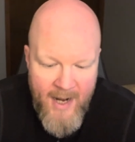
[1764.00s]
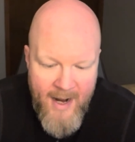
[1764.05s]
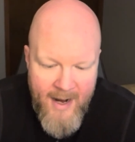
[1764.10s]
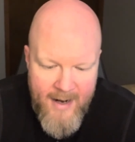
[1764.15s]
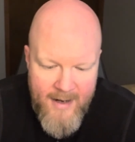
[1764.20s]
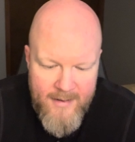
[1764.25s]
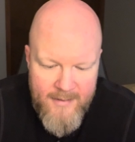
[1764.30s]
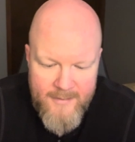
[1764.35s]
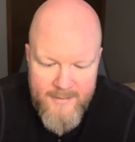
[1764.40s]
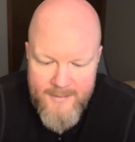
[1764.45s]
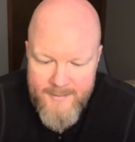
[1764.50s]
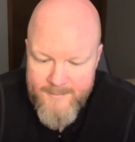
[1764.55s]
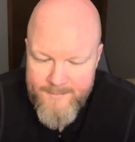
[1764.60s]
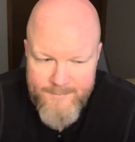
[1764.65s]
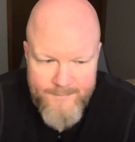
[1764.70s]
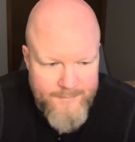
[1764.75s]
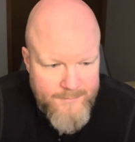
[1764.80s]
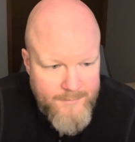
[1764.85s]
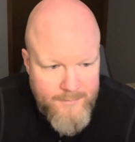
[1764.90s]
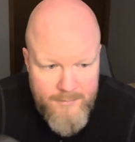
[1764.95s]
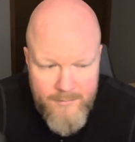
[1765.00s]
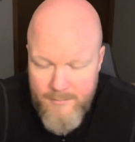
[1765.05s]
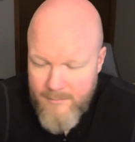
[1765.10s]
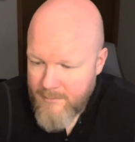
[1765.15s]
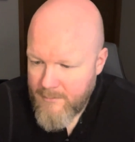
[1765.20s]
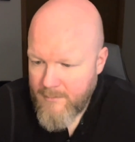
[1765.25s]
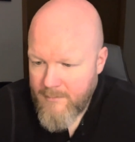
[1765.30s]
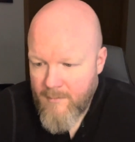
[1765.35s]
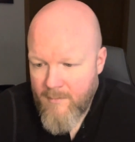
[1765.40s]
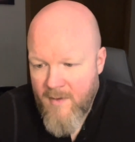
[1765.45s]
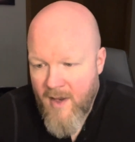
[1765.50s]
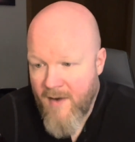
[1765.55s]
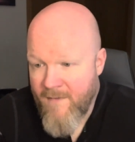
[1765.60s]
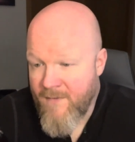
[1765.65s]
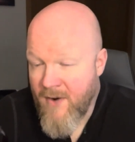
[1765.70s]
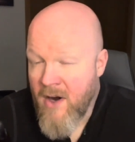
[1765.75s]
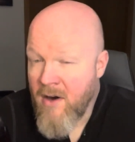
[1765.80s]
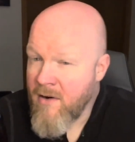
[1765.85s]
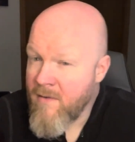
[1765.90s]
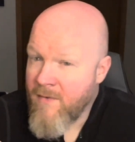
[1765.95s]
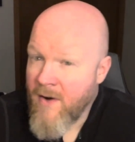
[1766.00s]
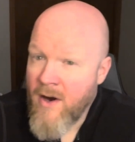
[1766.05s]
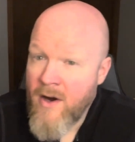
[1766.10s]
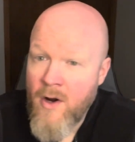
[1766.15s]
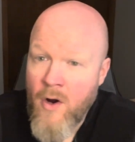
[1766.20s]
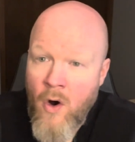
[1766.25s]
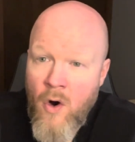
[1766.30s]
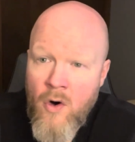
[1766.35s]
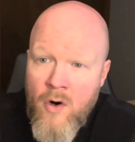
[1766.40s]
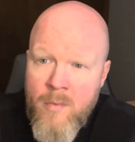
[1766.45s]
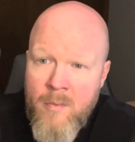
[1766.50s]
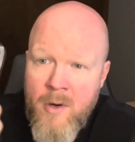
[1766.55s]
yeah, very, very oak